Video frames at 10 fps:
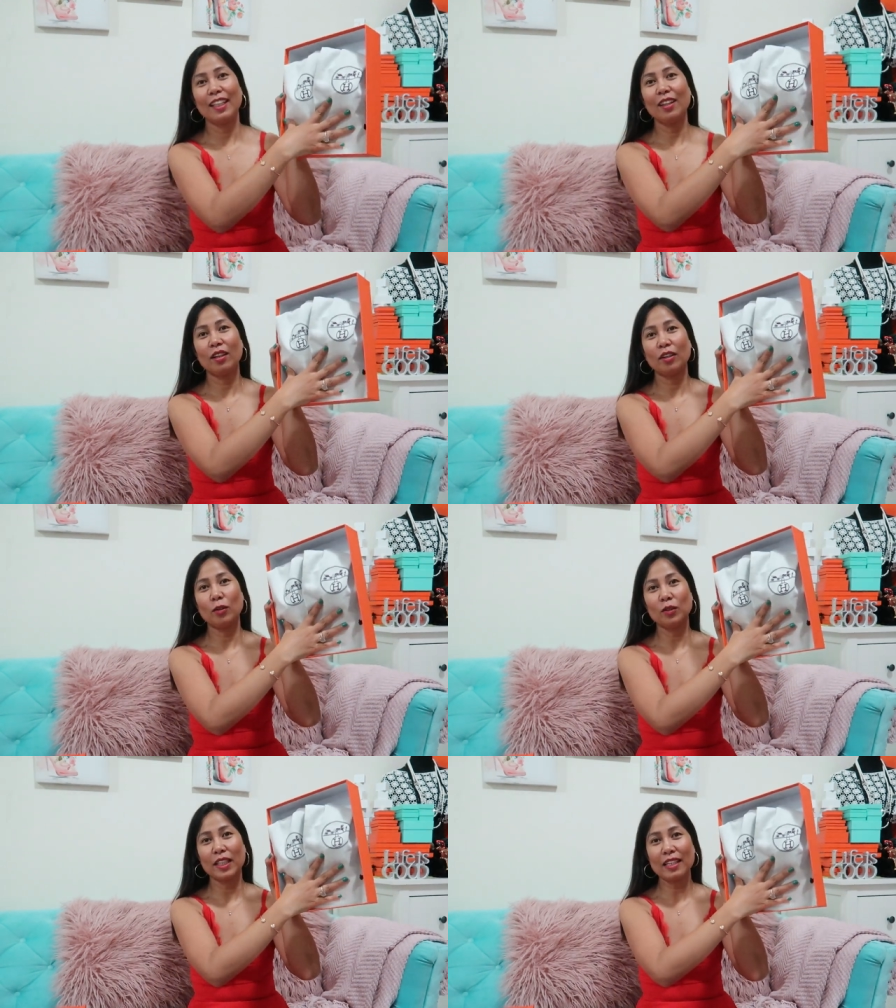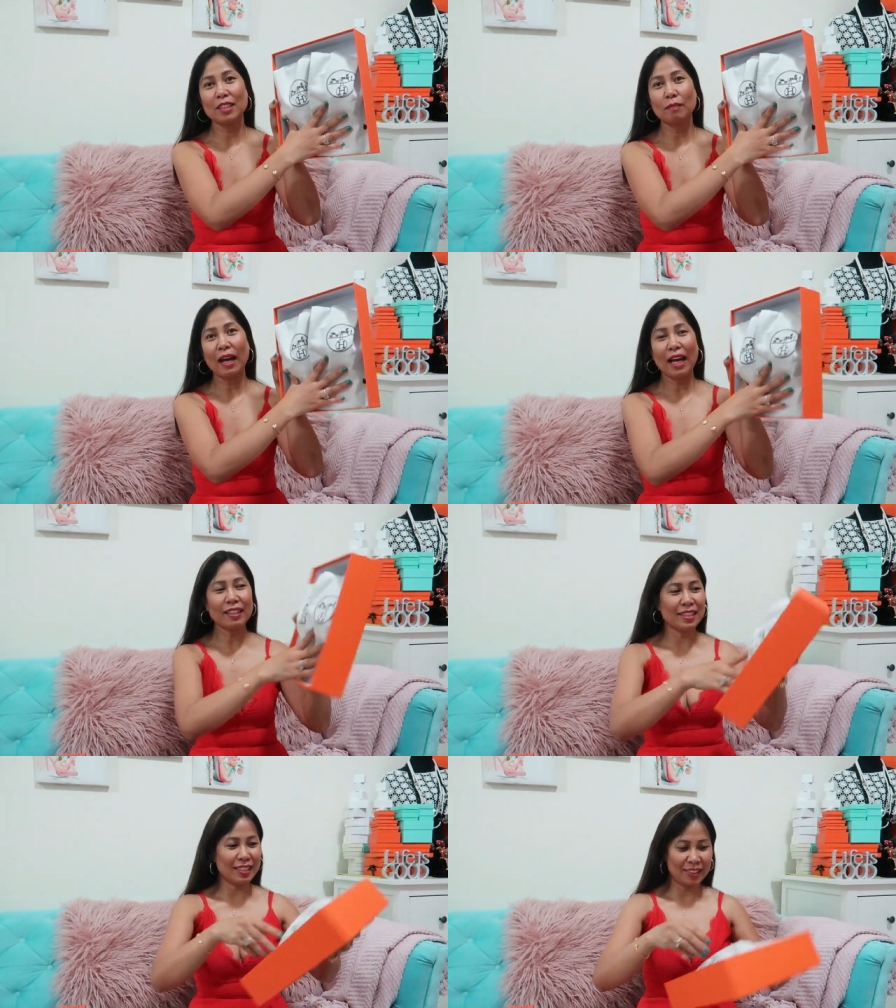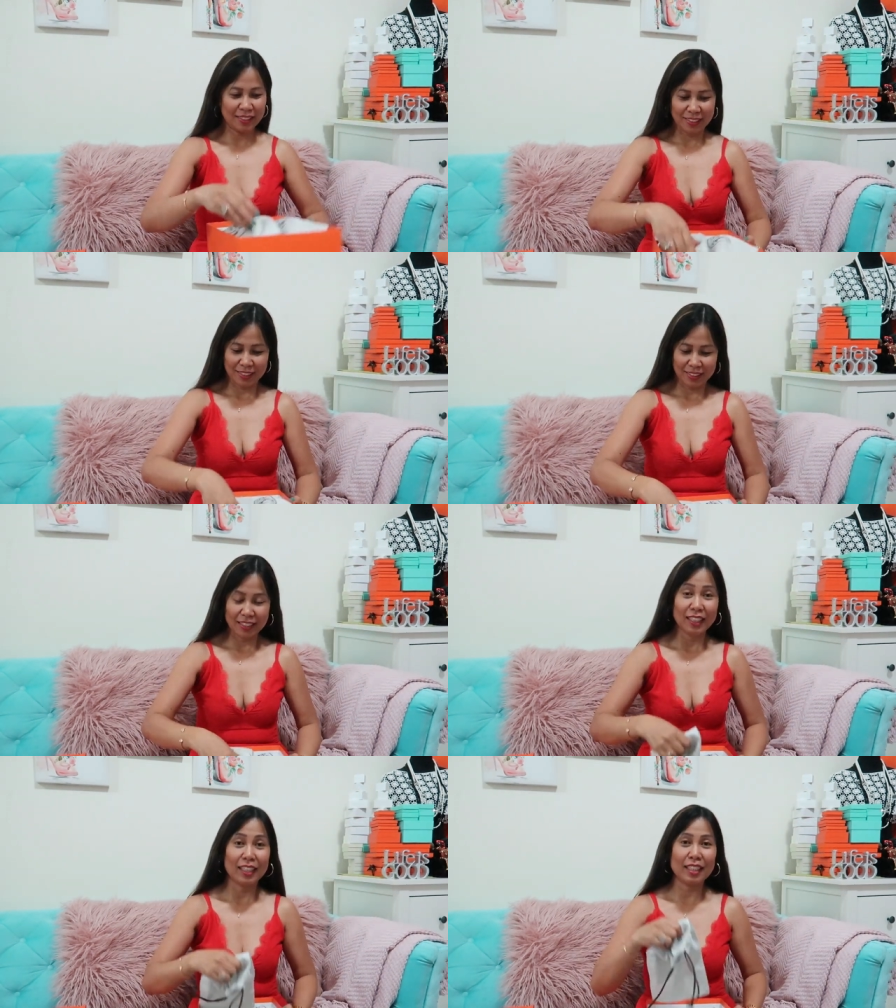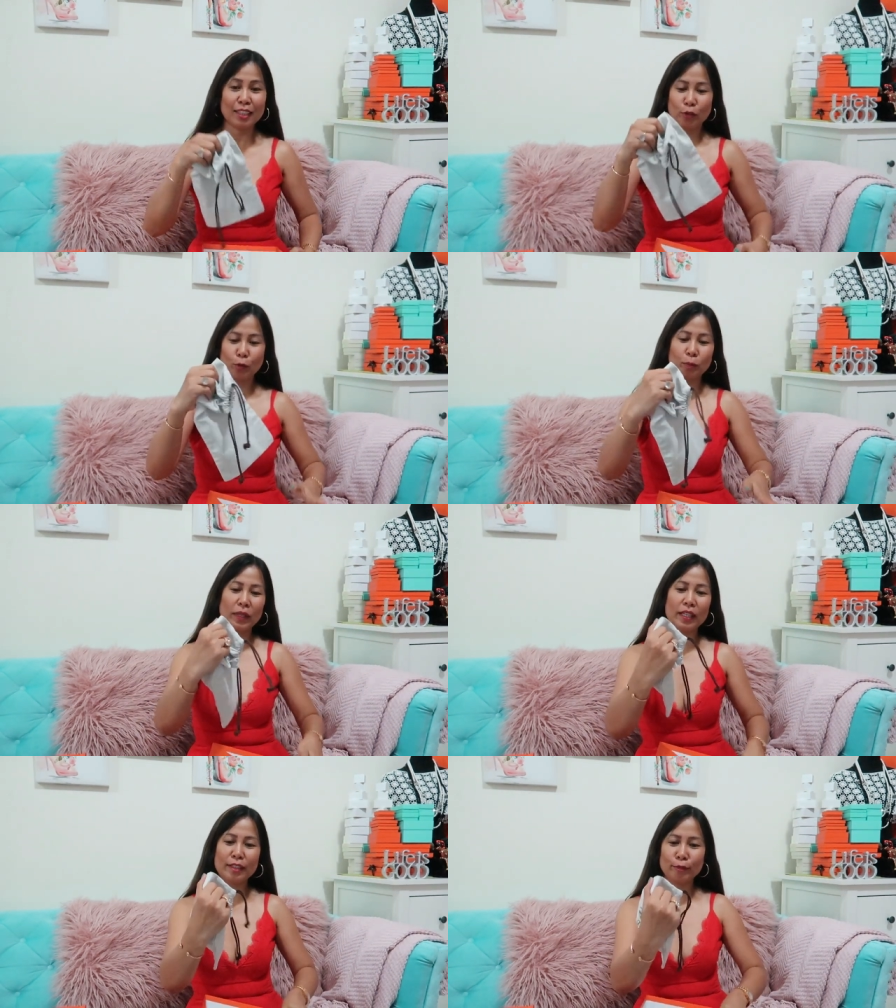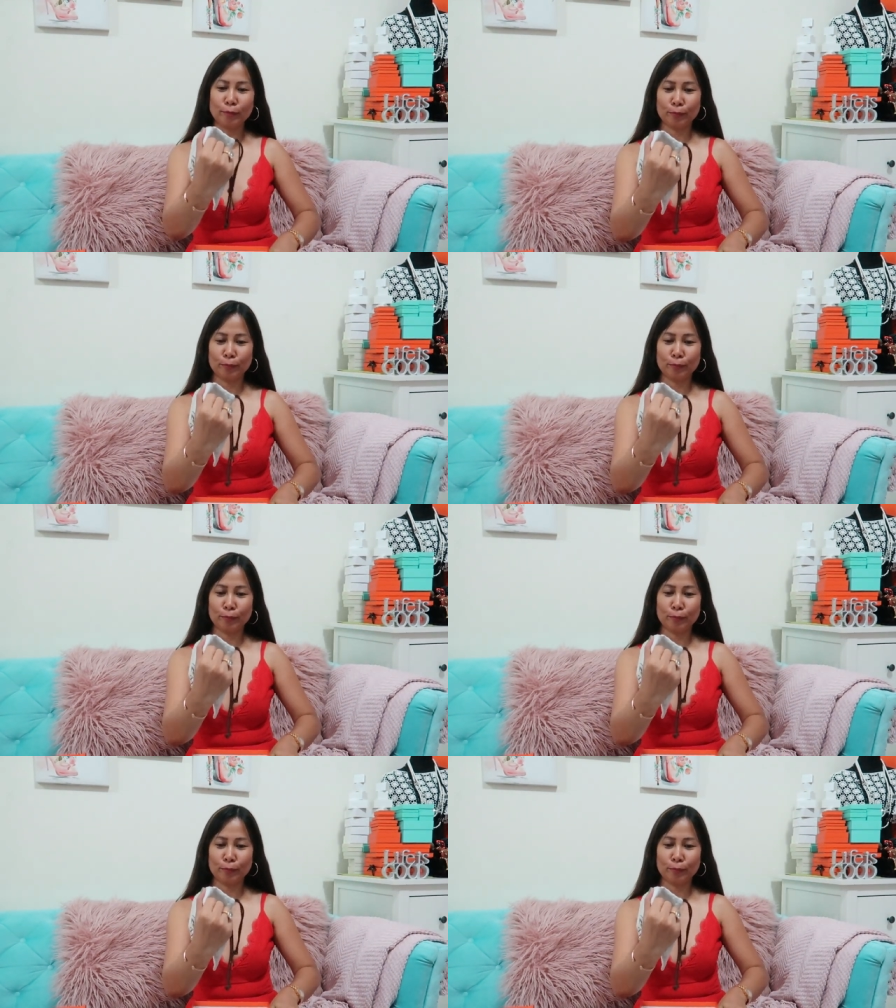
in their own dust bags. Let's open.